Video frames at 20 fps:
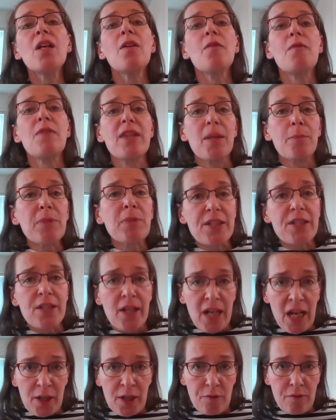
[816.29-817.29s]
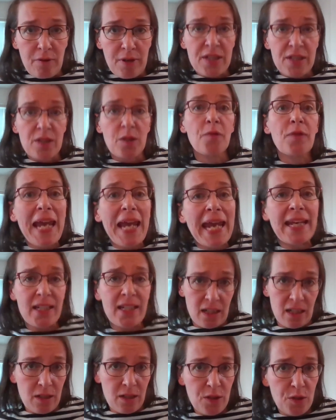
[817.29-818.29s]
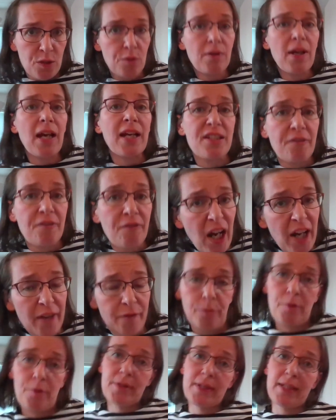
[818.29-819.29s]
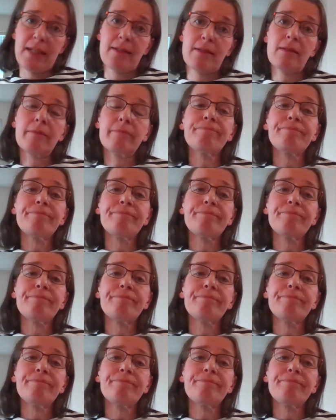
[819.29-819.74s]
with the median accuracy of 80 to 95%